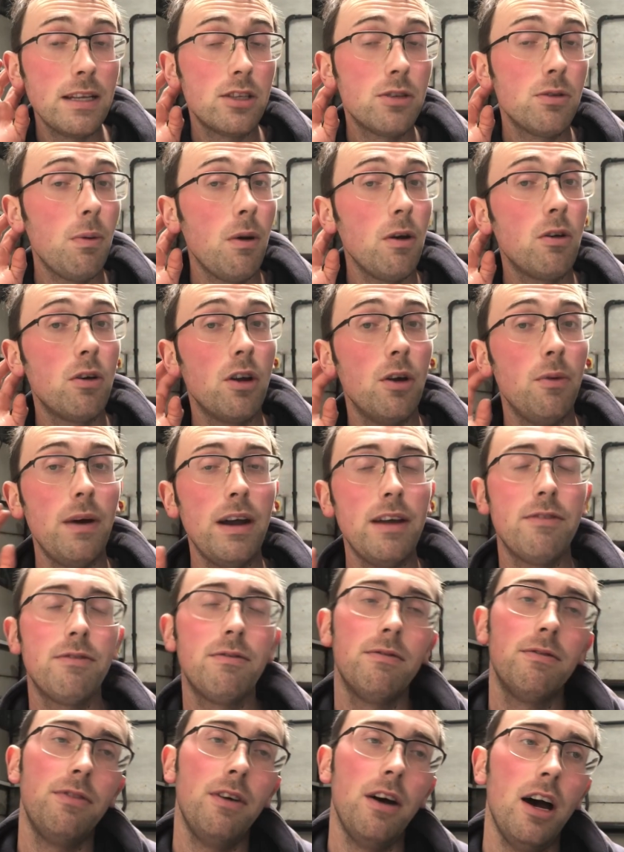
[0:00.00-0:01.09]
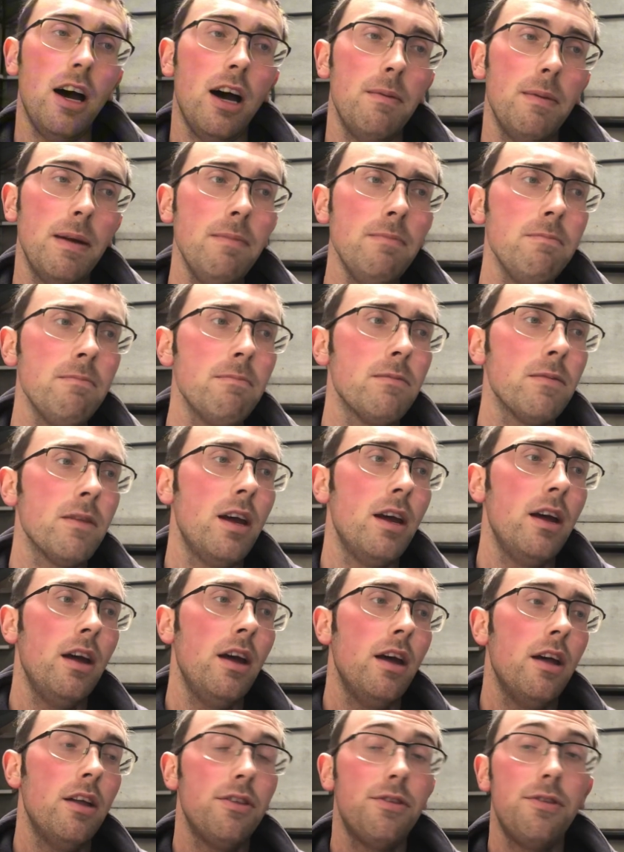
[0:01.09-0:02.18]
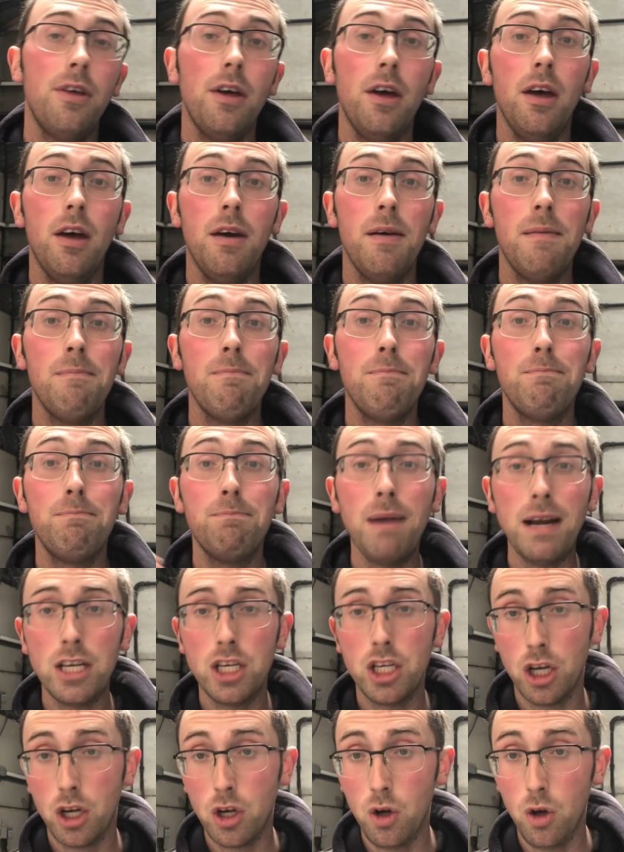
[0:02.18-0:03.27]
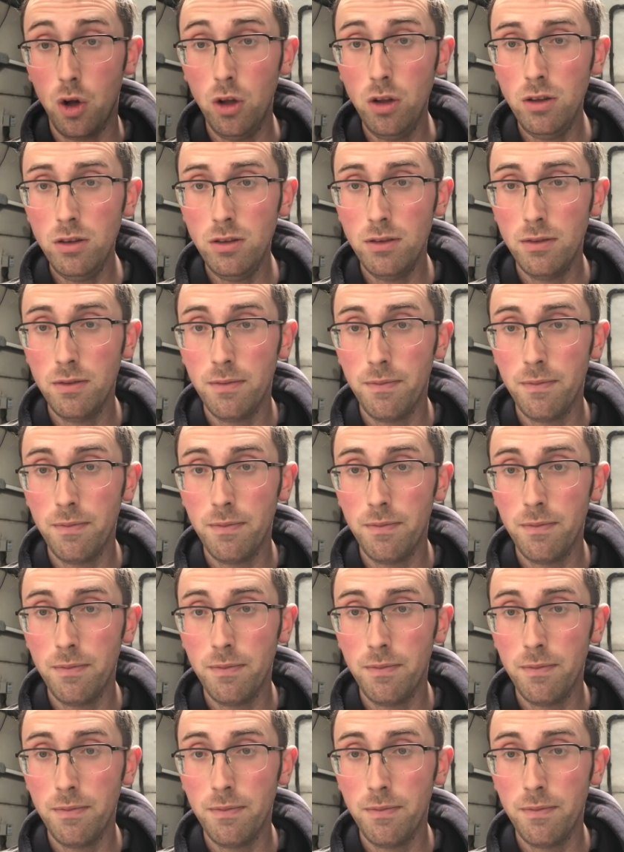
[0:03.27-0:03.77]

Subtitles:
broken away from farming. The badger cull,